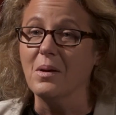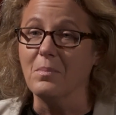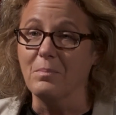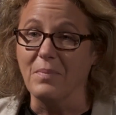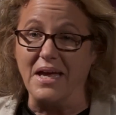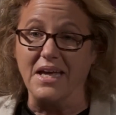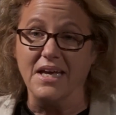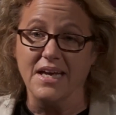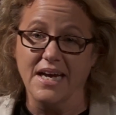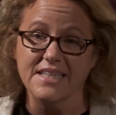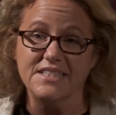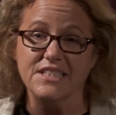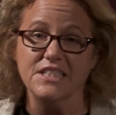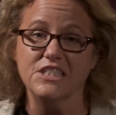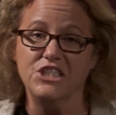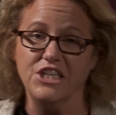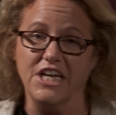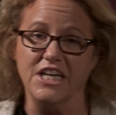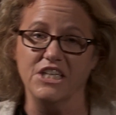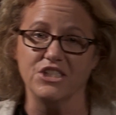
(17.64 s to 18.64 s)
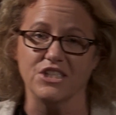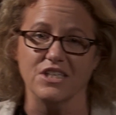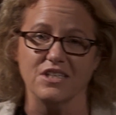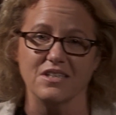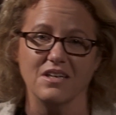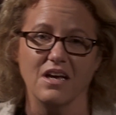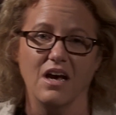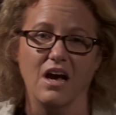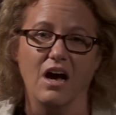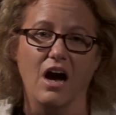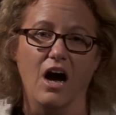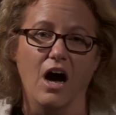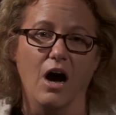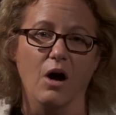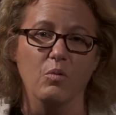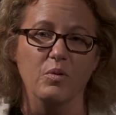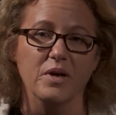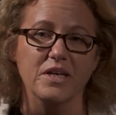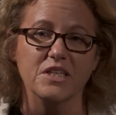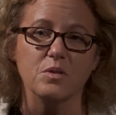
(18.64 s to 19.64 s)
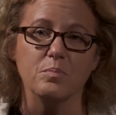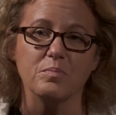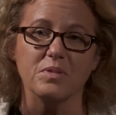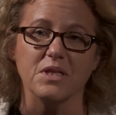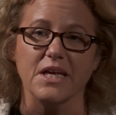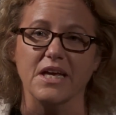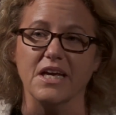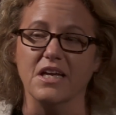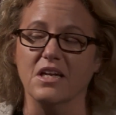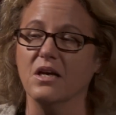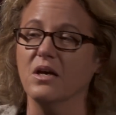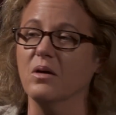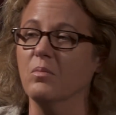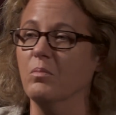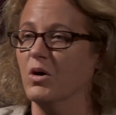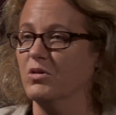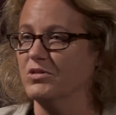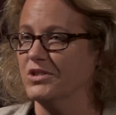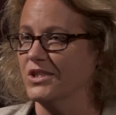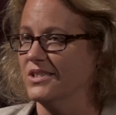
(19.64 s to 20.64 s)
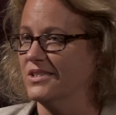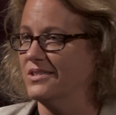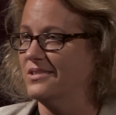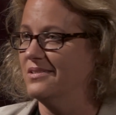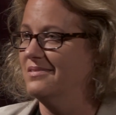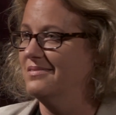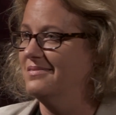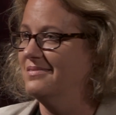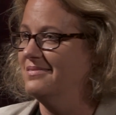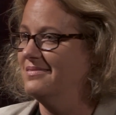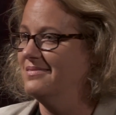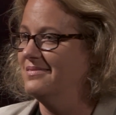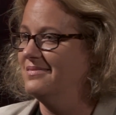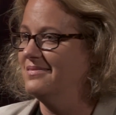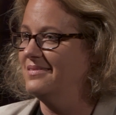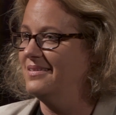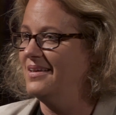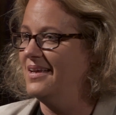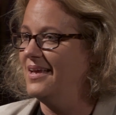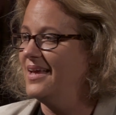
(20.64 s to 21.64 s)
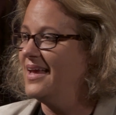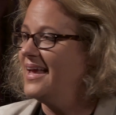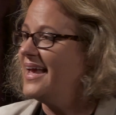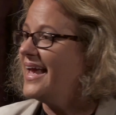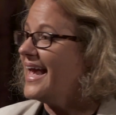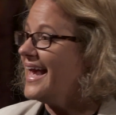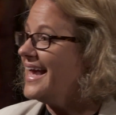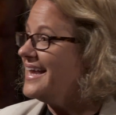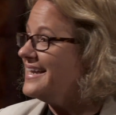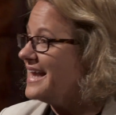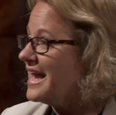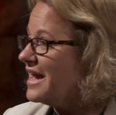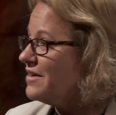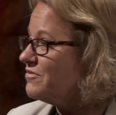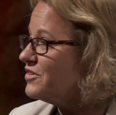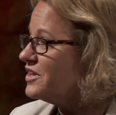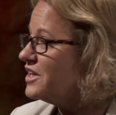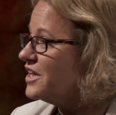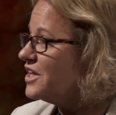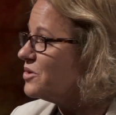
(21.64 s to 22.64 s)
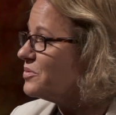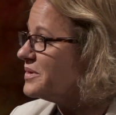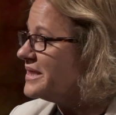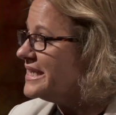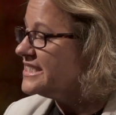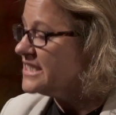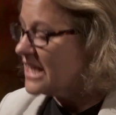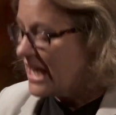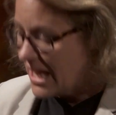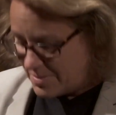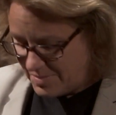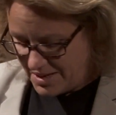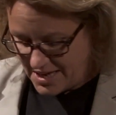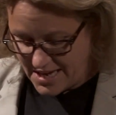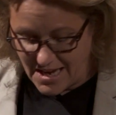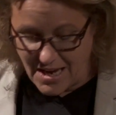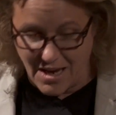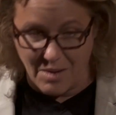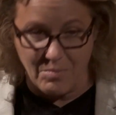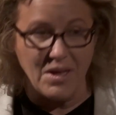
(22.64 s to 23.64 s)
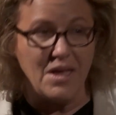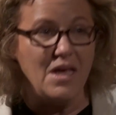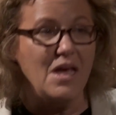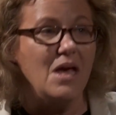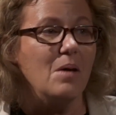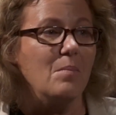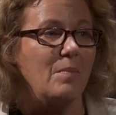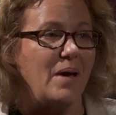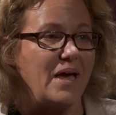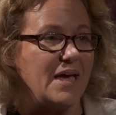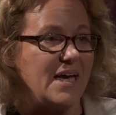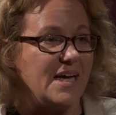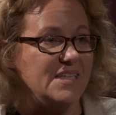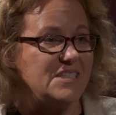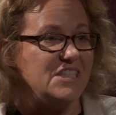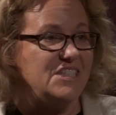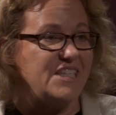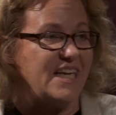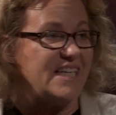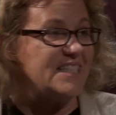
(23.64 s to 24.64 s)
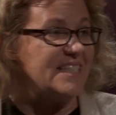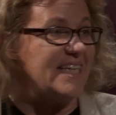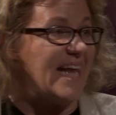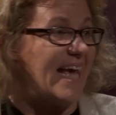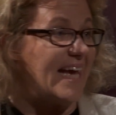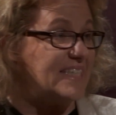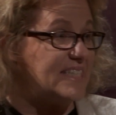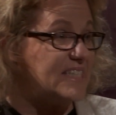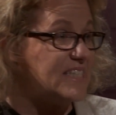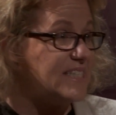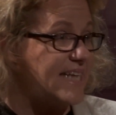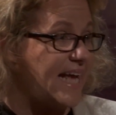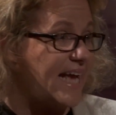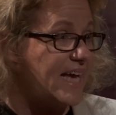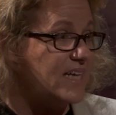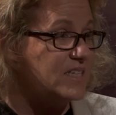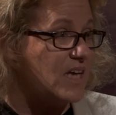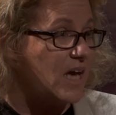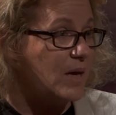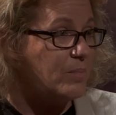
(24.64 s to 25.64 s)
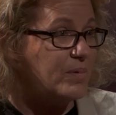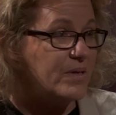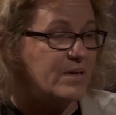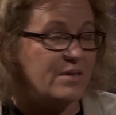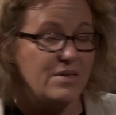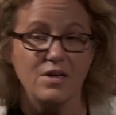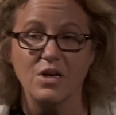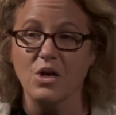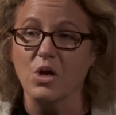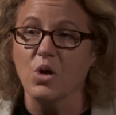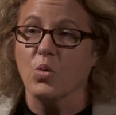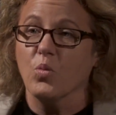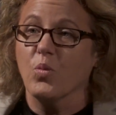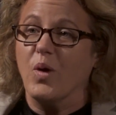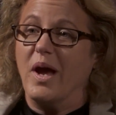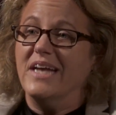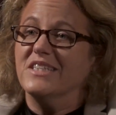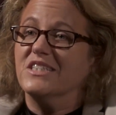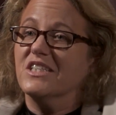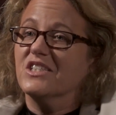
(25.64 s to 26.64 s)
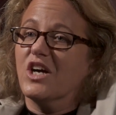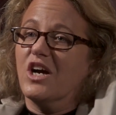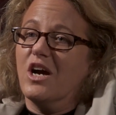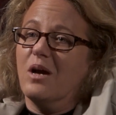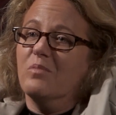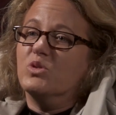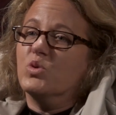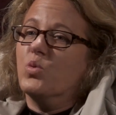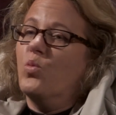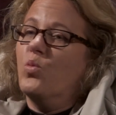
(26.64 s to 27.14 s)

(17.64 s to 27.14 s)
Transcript: My cousin Jason always played Moses. And every year when the time came, my cousin Jason had to stand up, raise his arms